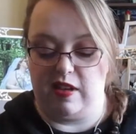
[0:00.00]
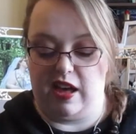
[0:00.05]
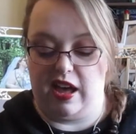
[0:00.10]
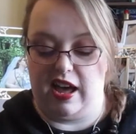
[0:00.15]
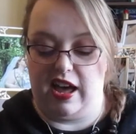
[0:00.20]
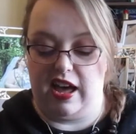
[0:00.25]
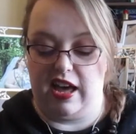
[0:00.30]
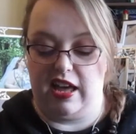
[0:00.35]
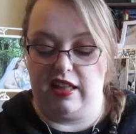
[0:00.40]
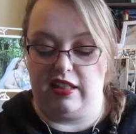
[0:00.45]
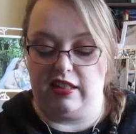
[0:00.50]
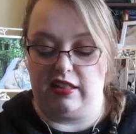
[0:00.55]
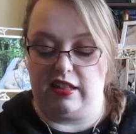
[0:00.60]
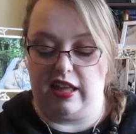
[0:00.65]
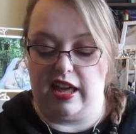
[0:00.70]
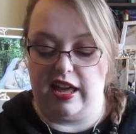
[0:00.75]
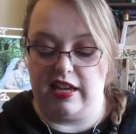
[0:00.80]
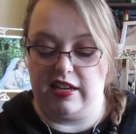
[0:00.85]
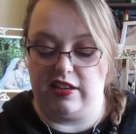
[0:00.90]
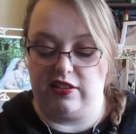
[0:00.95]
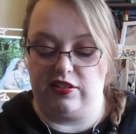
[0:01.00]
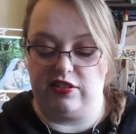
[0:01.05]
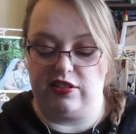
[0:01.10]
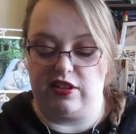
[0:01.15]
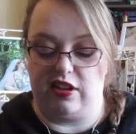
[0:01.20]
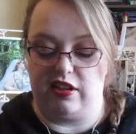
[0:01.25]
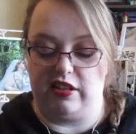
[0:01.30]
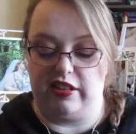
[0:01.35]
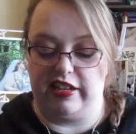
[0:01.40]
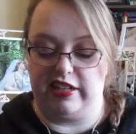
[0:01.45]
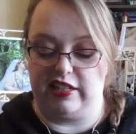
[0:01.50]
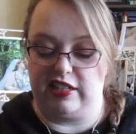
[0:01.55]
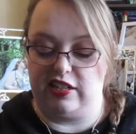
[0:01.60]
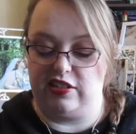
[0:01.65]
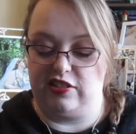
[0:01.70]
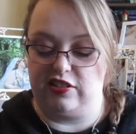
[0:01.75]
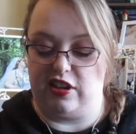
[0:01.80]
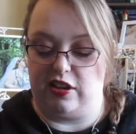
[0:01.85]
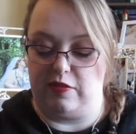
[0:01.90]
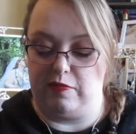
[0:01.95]
I like collecting
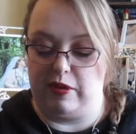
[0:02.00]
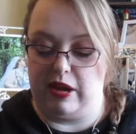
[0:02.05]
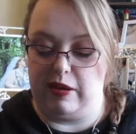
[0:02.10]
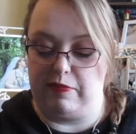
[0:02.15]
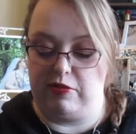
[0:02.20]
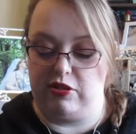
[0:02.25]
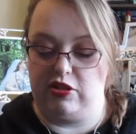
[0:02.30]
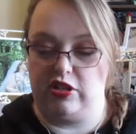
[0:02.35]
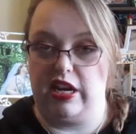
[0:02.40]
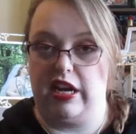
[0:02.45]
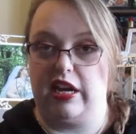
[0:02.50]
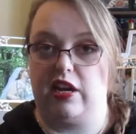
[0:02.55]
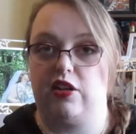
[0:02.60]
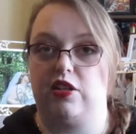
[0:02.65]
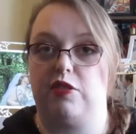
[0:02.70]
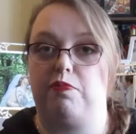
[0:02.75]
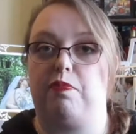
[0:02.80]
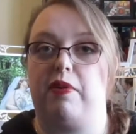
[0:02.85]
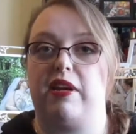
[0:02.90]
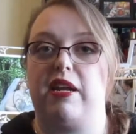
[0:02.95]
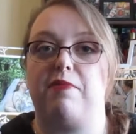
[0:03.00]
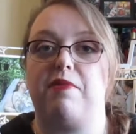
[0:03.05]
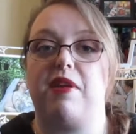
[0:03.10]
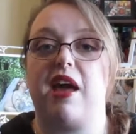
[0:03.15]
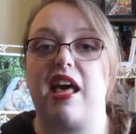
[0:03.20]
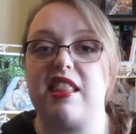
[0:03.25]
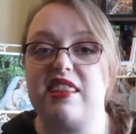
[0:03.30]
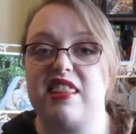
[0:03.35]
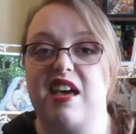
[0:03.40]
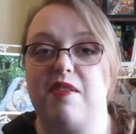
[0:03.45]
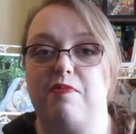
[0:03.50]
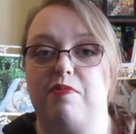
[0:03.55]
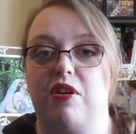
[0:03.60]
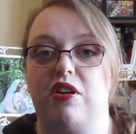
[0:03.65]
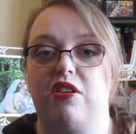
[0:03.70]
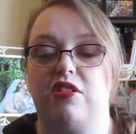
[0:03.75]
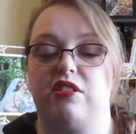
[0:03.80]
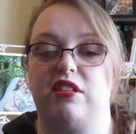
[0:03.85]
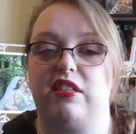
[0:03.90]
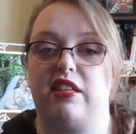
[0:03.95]
salt and pepper shakers, but I'm not that
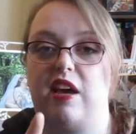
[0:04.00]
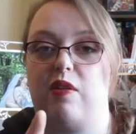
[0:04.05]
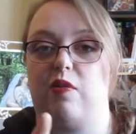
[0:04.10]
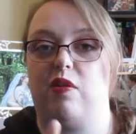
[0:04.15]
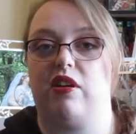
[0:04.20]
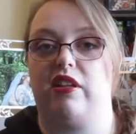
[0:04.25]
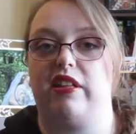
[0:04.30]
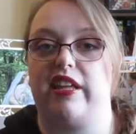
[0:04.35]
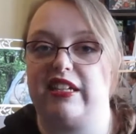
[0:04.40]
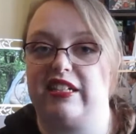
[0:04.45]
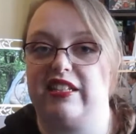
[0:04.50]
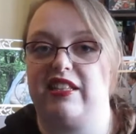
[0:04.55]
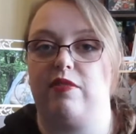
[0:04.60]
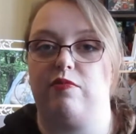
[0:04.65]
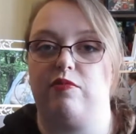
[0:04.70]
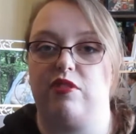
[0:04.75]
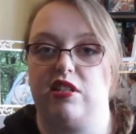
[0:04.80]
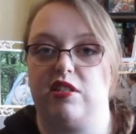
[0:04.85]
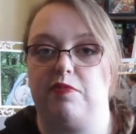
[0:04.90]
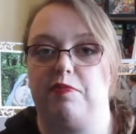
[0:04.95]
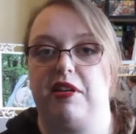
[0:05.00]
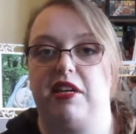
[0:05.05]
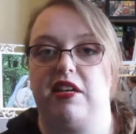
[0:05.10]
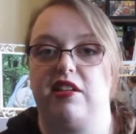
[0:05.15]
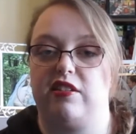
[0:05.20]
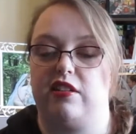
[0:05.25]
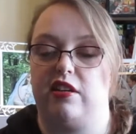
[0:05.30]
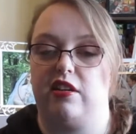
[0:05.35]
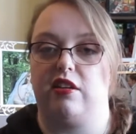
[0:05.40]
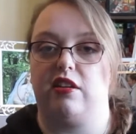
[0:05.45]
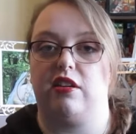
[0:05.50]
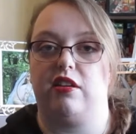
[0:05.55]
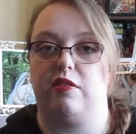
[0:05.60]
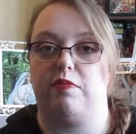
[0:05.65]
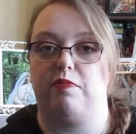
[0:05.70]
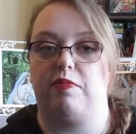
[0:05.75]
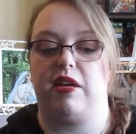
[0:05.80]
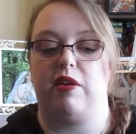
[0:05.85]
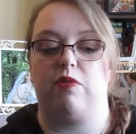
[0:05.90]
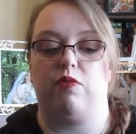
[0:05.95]
person that will collect them just because they're going to
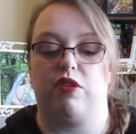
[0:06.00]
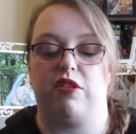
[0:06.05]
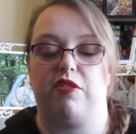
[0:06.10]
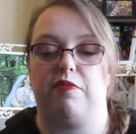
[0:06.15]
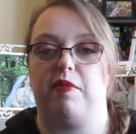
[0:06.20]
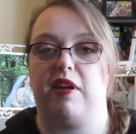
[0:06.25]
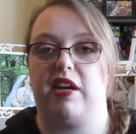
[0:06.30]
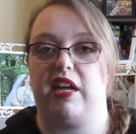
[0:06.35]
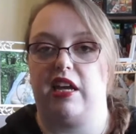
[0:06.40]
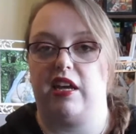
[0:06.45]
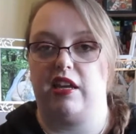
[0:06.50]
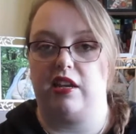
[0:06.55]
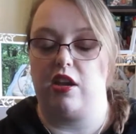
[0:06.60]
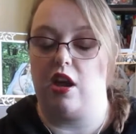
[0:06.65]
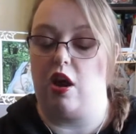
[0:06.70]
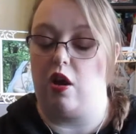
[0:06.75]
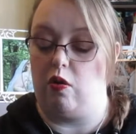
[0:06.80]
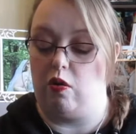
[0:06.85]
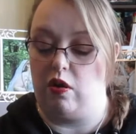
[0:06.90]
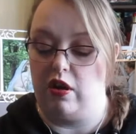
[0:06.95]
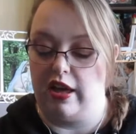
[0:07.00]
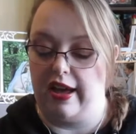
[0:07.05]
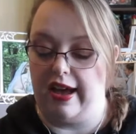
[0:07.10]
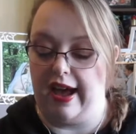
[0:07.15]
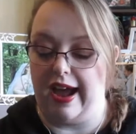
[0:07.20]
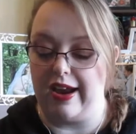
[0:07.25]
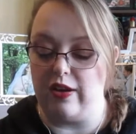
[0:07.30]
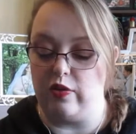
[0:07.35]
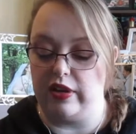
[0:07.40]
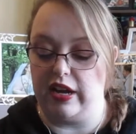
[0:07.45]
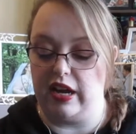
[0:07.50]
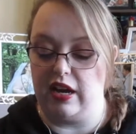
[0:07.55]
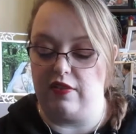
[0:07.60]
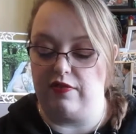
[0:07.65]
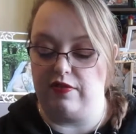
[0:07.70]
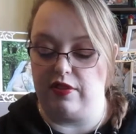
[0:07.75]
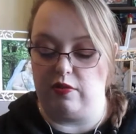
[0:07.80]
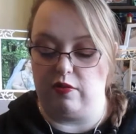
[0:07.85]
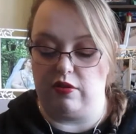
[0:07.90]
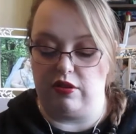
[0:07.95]
be worth money. No, I don't care if
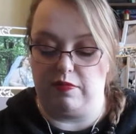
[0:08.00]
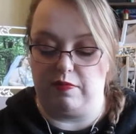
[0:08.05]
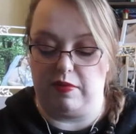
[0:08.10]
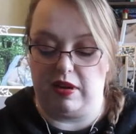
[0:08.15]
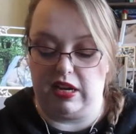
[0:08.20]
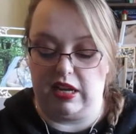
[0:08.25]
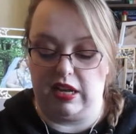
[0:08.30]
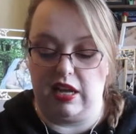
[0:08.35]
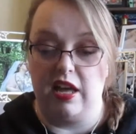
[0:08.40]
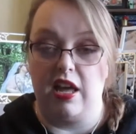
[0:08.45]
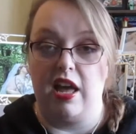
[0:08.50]
they're worth money.